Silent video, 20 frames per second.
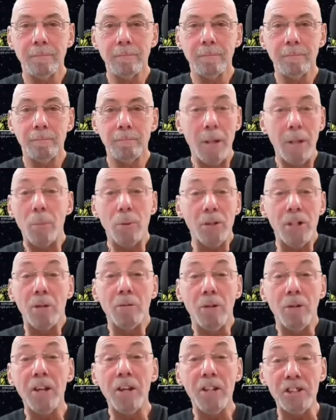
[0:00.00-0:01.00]
People don't um,
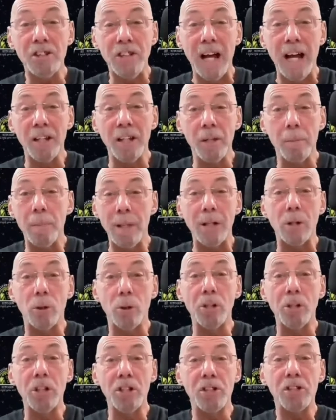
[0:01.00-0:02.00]
understand that Bitcoin
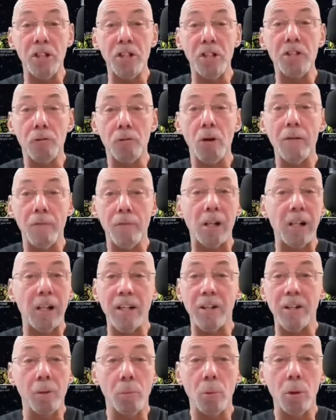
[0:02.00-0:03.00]
is going to drive a cleaner
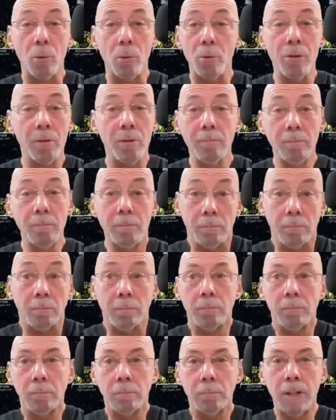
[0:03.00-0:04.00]
world.
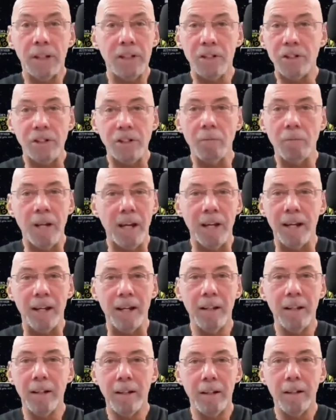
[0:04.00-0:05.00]
They just don't get it.
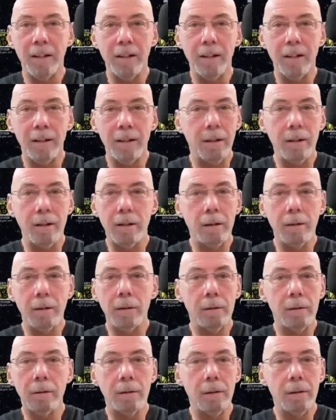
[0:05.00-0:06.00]
hundred percent.
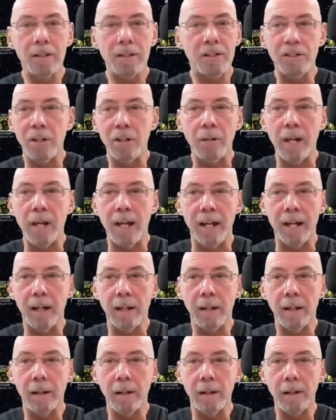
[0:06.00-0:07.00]
They just don't get it.
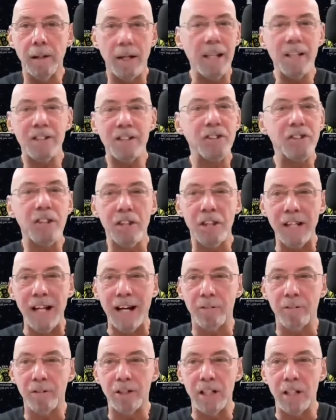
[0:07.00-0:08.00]
You know, listen to the
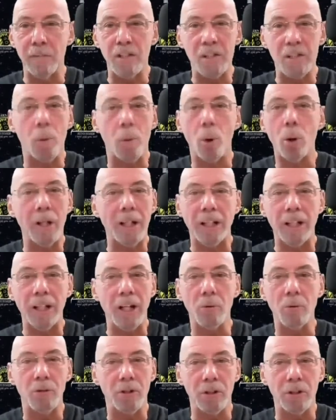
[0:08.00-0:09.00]
narrative. Uh, it's boiling the
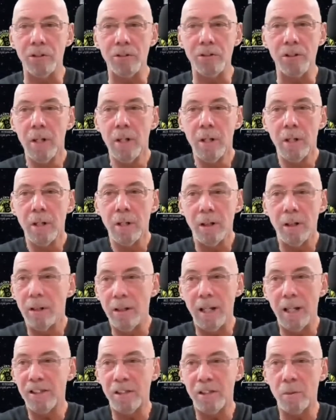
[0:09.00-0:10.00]
oceans. Uh,
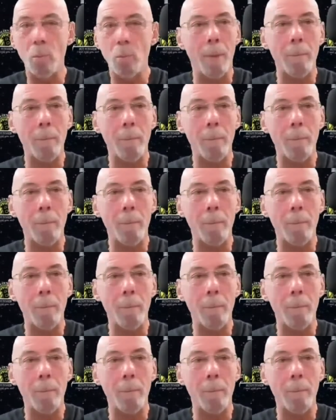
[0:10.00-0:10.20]
less than one